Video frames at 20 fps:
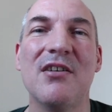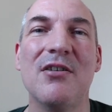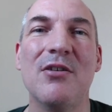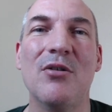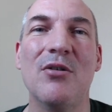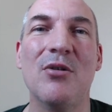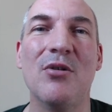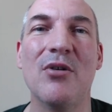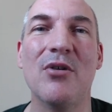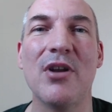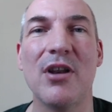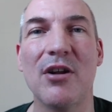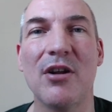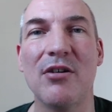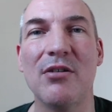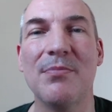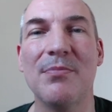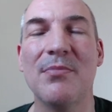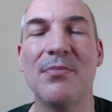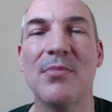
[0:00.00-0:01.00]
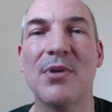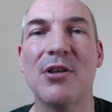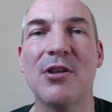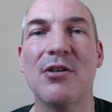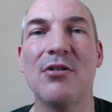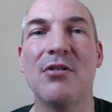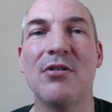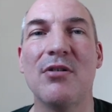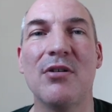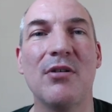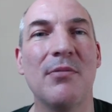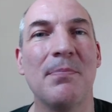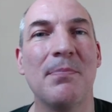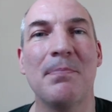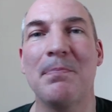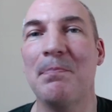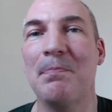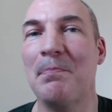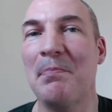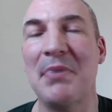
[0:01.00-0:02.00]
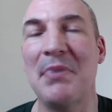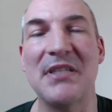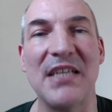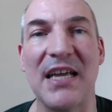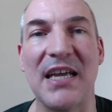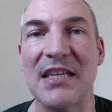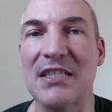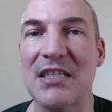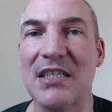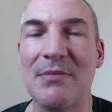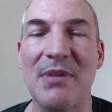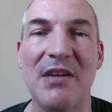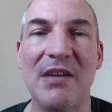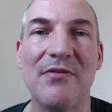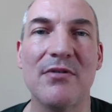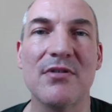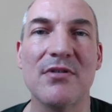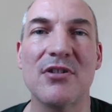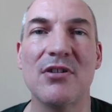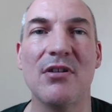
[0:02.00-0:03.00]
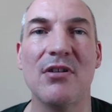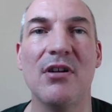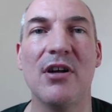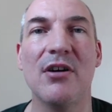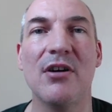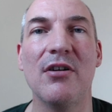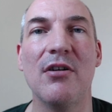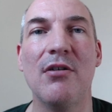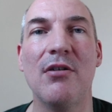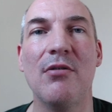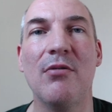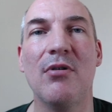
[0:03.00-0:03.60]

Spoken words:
or note your potassium level's too low,